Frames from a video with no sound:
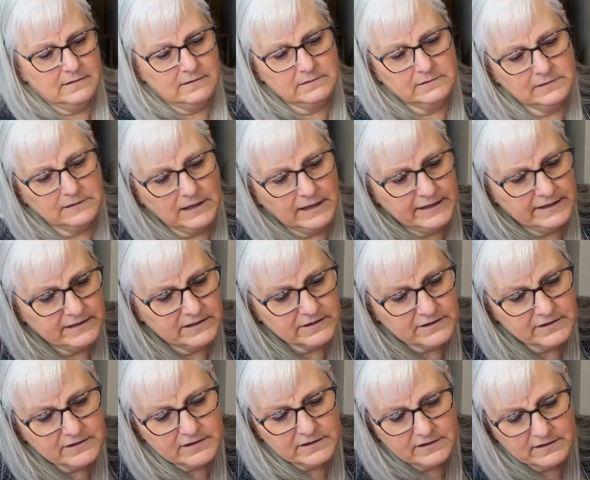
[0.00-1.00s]

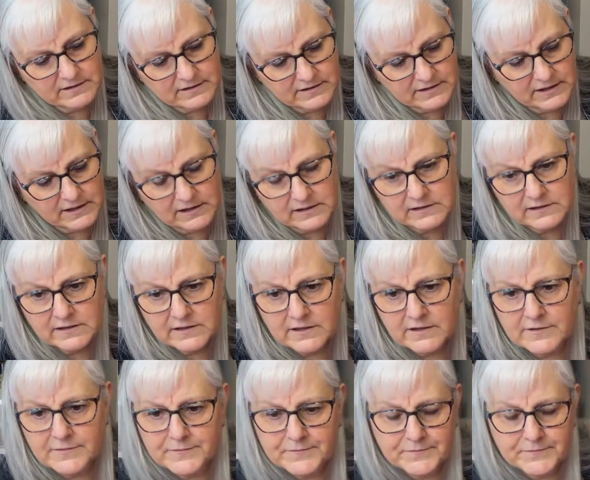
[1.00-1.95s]
lighter color.